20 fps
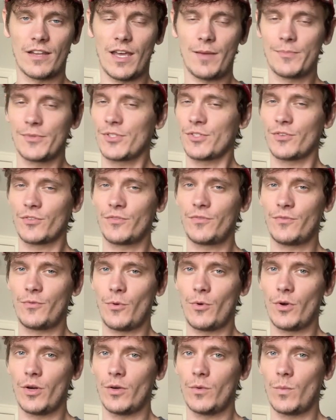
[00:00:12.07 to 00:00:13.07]
episode
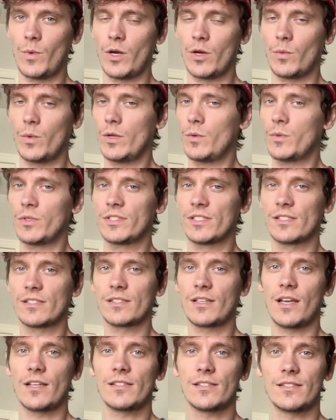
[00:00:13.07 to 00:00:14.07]
4, where we will
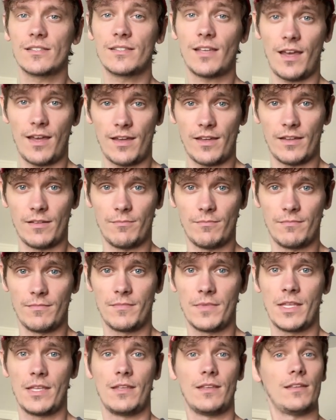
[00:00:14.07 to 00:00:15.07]
discuss time.
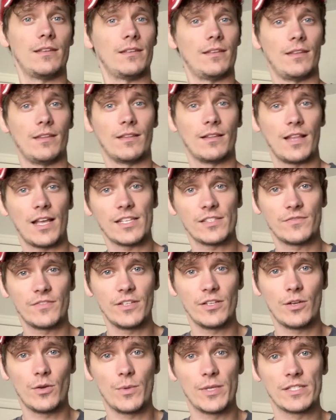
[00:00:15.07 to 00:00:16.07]
In the last
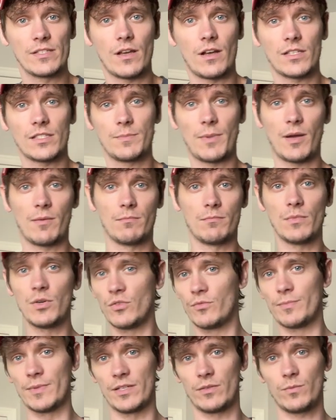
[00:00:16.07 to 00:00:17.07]
video, we talked about
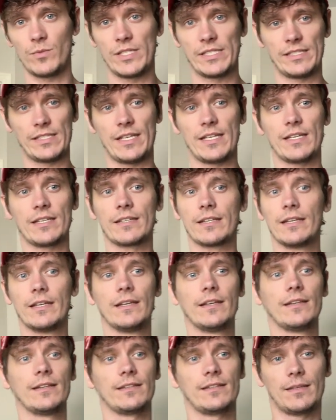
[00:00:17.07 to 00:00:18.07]
movement. We said
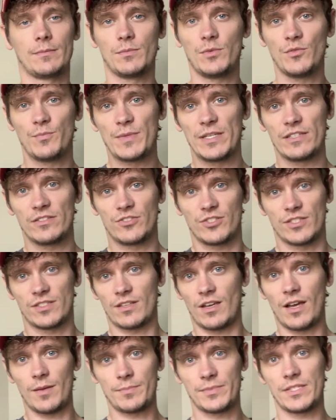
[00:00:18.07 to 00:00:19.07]
that movement is just
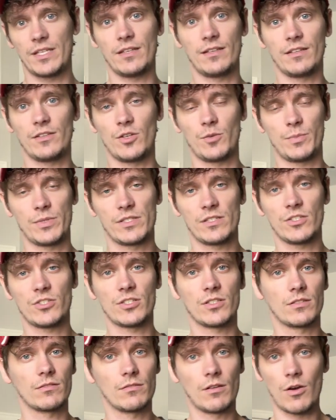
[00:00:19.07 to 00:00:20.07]
updating your
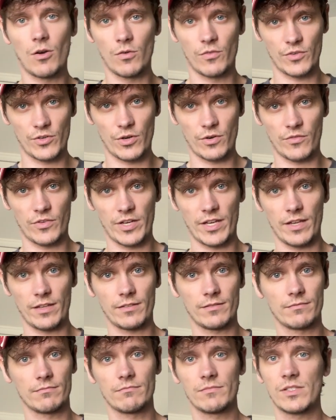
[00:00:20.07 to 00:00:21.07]
position over and over
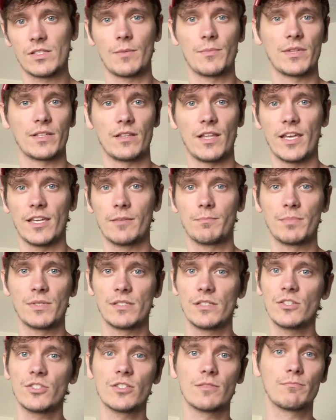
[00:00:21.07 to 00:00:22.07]
again, something like
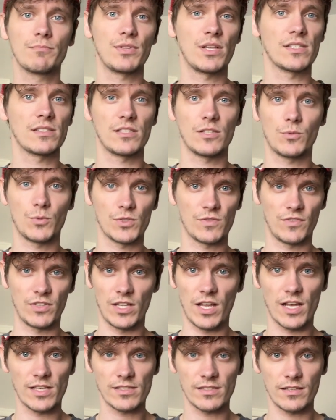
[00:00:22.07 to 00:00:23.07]
position plus equals
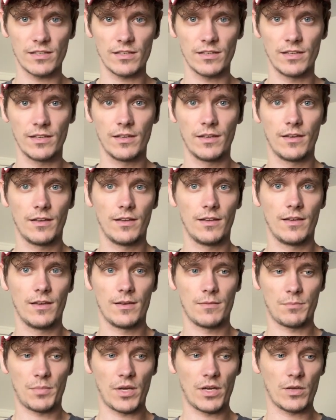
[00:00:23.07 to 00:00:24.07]
velocity.
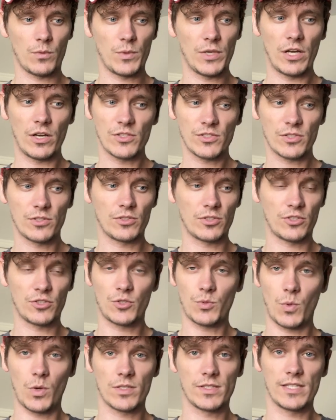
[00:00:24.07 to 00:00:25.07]
But we also learned
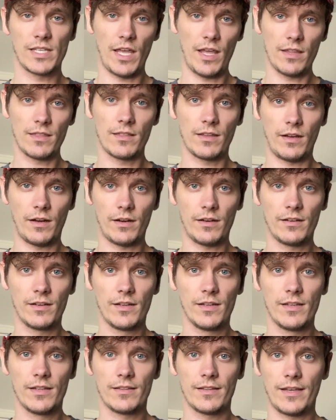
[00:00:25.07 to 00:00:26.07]
towards the end there
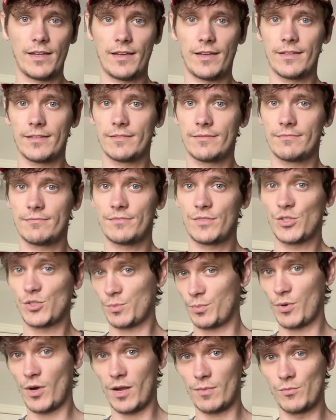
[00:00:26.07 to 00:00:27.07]
that there's a
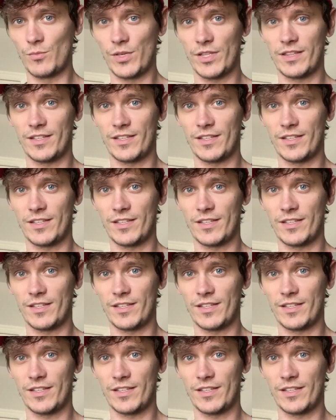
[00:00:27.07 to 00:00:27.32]
problem with